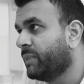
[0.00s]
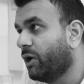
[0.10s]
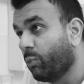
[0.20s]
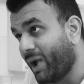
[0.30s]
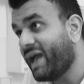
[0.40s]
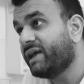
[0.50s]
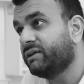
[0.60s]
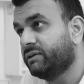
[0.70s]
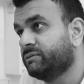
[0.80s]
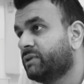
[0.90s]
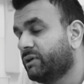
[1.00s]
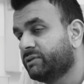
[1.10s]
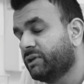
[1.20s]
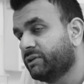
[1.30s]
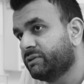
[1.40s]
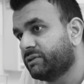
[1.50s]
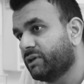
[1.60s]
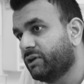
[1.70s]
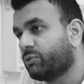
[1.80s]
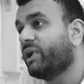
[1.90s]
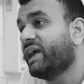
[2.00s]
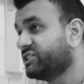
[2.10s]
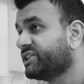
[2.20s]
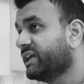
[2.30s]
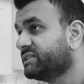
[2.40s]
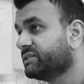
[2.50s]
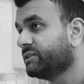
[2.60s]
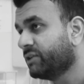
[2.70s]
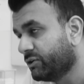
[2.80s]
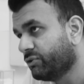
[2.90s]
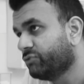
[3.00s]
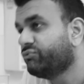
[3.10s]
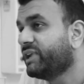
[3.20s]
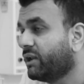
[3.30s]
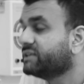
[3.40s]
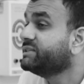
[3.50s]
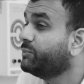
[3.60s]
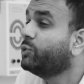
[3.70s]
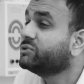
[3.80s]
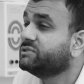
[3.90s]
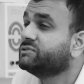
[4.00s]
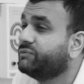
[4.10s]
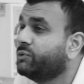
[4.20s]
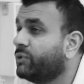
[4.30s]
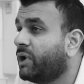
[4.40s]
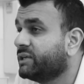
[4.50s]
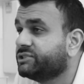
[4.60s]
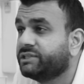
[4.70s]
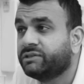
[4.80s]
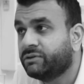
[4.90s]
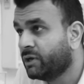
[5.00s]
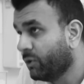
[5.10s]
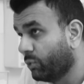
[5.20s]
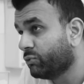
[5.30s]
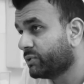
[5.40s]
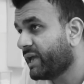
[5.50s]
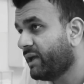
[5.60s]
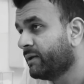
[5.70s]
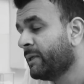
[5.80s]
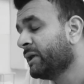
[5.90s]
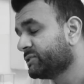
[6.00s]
aware and quite educated and realise the importance of oral hygiene and oral care.